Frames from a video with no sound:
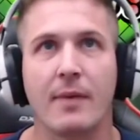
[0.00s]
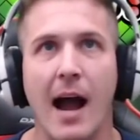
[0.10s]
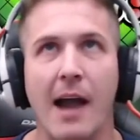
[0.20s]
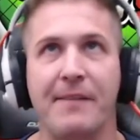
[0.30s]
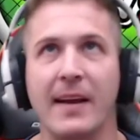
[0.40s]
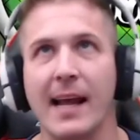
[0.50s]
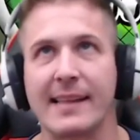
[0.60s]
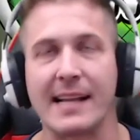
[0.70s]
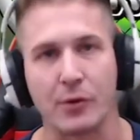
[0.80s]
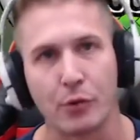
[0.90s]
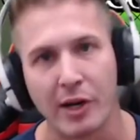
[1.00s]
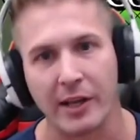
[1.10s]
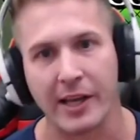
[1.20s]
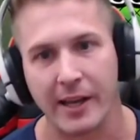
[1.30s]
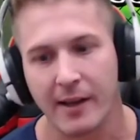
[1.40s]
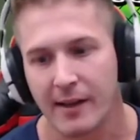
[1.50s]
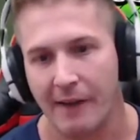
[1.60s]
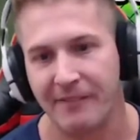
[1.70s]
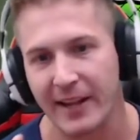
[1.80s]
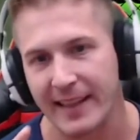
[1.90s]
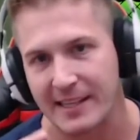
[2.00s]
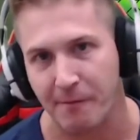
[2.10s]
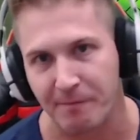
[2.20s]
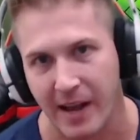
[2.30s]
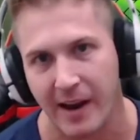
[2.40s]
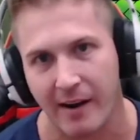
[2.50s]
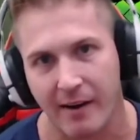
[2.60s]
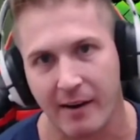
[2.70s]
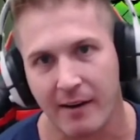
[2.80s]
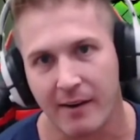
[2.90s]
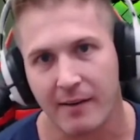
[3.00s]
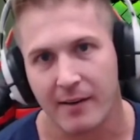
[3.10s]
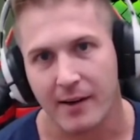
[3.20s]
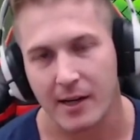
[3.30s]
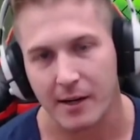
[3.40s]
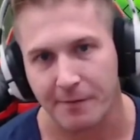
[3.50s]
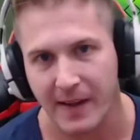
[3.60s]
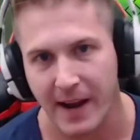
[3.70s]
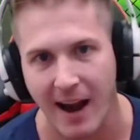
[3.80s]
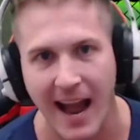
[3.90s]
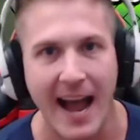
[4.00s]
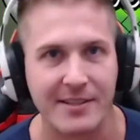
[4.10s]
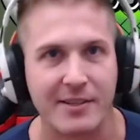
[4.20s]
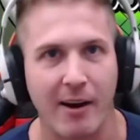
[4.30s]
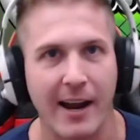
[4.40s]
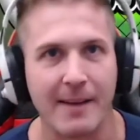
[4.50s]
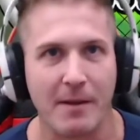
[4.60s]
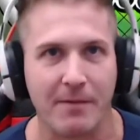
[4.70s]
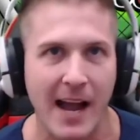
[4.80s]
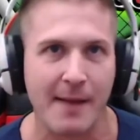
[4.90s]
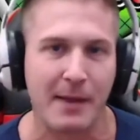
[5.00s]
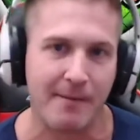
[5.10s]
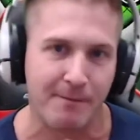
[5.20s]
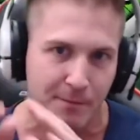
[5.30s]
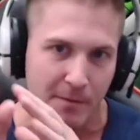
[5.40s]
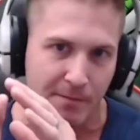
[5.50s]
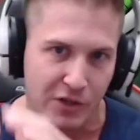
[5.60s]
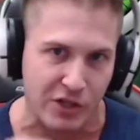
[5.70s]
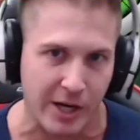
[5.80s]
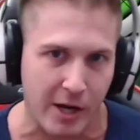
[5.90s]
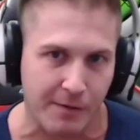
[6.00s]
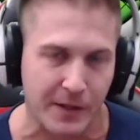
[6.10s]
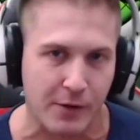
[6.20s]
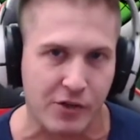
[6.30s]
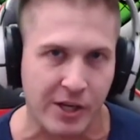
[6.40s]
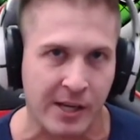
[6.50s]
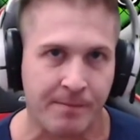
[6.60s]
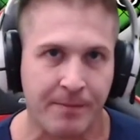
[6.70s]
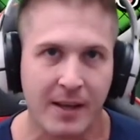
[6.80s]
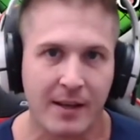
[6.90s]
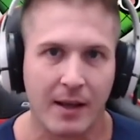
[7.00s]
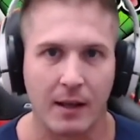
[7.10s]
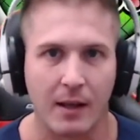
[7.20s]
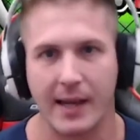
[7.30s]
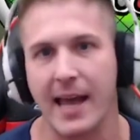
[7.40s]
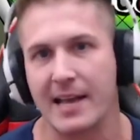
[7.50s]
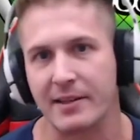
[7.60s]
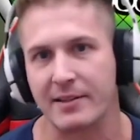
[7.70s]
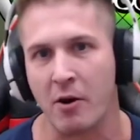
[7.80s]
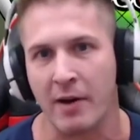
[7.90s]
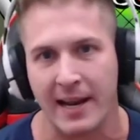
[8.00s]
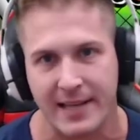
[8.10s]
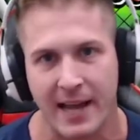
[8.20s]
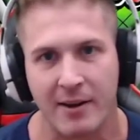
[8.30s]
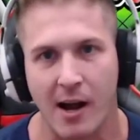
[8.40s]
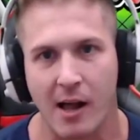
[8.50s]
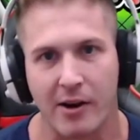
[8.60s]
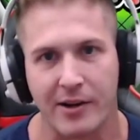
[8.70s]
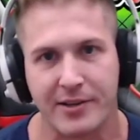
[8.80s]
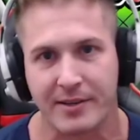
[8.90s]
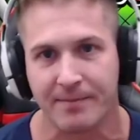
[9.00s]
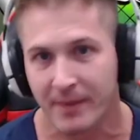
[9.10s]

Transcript: I feel like that's a really I feel like that's a fair, a fair ask, right? If I get Vegito Fusion, Luck has to donate ten dollars,